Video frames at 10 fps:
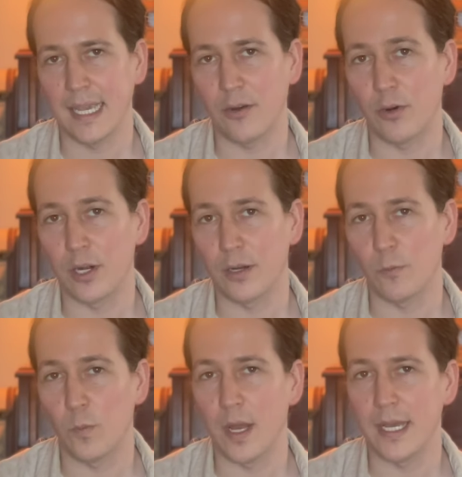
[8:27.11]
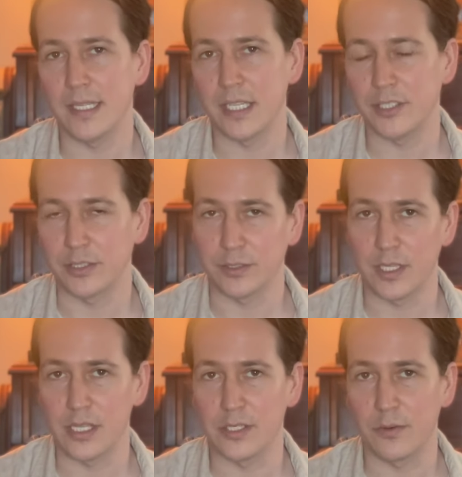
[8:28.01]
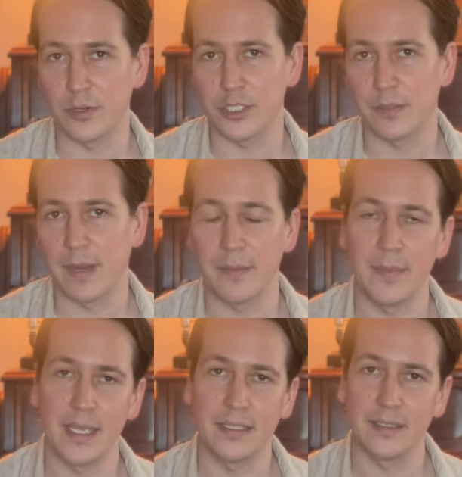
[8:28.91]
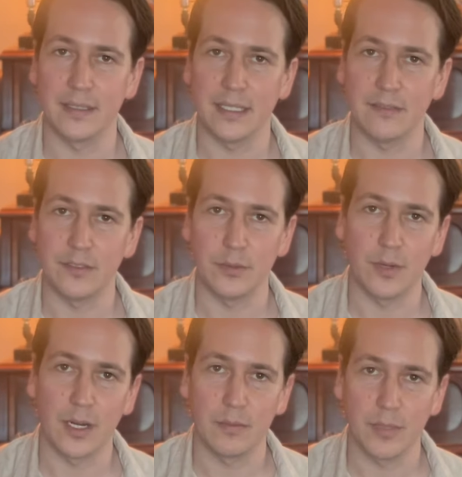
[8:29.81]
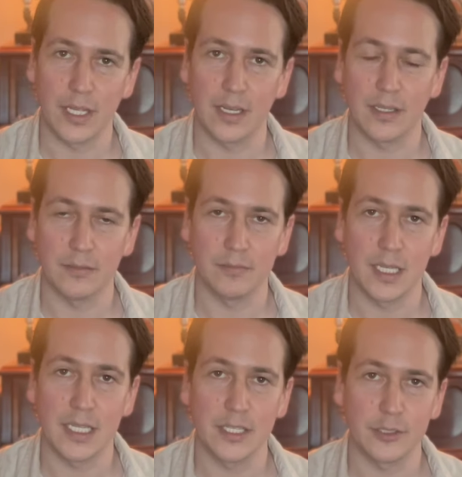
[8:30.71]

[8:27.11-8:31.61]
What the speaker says: or what additions to these chords you might make if you are playing on any